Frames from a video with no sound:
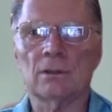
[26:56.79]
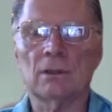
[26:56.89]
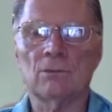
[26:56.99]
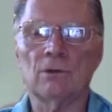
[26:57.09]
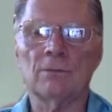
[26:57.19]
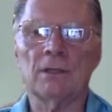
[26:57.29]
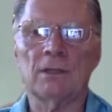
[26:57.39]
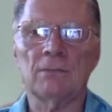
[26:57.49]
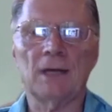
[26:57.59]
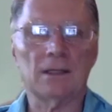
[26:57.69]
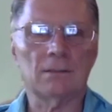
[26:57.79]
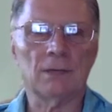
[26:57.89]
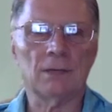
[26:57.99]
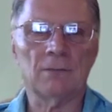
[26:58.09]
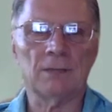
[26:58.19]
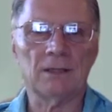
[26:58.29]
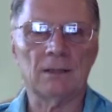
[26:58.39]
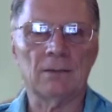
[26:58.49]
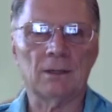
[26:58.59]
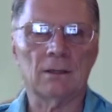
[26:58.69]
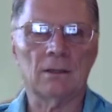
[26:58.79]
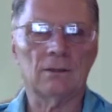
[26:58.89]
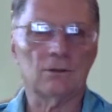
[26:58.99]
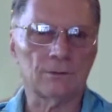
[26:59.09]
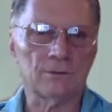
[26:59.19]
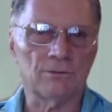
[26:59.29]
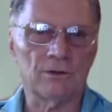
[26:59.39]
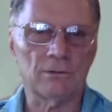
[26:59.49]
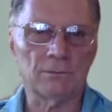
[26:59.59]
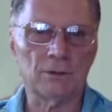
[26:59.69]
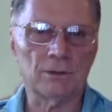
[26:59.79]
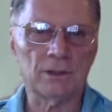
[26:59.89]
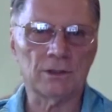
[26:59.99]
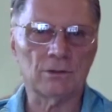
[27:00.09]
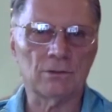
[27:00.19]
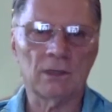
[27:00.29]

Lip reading: that would have been impacted by the pandemic in terms of availability. So